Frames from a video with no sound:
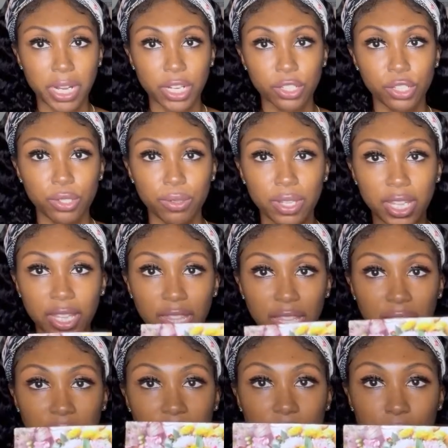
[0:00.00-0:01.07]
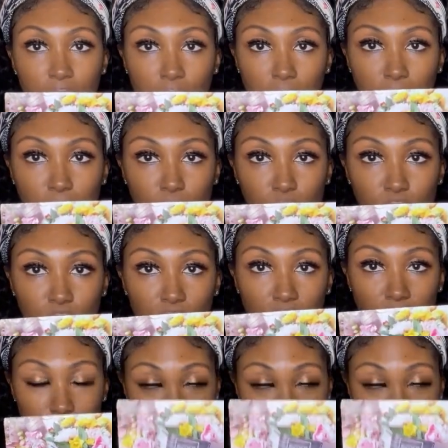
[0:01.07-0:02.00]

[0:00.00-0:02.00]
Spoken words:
box you get, they give you a postcard,